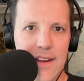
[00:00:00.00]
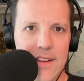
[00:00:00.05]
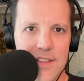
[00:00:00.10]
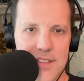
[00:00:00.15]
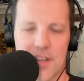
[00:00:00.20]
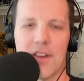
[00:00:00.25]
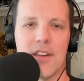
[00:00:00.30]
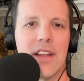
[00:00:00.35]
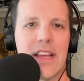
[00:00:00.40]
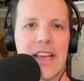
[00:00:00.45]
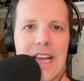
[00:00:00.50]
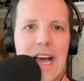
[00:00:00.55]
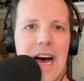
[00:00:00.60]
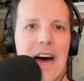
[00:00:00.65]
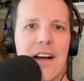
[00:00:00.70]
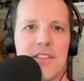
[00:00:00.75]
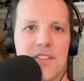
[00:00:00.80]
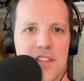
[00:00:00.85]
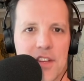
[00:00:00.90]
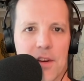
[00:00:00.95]
Certainly,
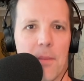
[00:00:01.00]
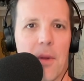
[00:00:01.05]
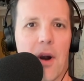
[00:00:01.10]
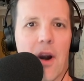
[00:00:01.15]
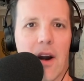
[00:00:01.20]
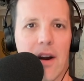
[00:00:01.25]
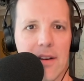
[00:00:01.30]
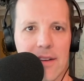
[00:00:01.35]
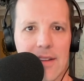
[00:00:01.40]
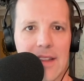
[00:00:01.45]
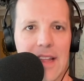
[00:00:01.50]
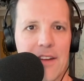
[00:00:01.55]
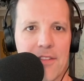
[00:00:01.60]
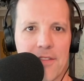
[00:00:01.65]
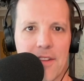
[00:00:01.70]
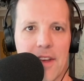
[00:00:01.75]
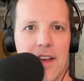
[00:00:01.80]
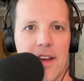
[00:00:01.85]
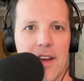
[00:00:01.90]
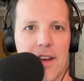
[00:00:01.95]
Konzo Martin
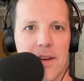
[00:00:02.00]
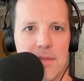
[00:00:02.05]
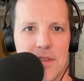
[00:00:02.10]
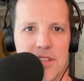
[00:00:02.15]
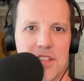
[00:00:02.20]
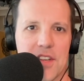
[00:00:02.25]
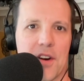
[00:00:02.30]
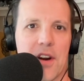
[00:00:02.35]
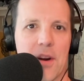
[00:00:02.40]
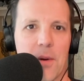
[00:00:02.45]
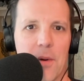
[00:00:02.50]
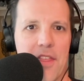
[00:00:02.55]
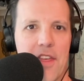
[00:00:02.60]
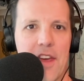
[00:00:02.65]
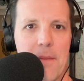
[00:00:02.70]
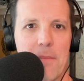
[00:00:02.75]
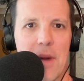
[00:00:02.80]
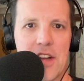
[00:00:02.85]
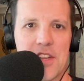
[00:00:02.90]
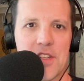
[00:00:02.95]
left Missouri with
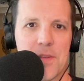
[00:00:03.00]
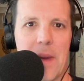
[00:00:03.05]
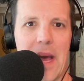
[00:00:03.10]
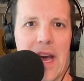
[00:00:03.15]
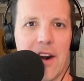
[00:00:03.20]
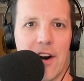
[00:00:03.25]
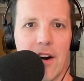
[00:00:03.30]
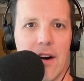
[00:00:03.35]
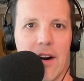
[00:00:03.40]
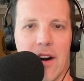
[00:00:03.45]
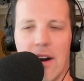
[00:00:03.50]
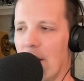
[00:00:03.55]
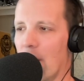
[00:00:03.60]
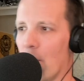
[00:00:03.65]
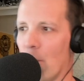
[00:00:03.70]
a much better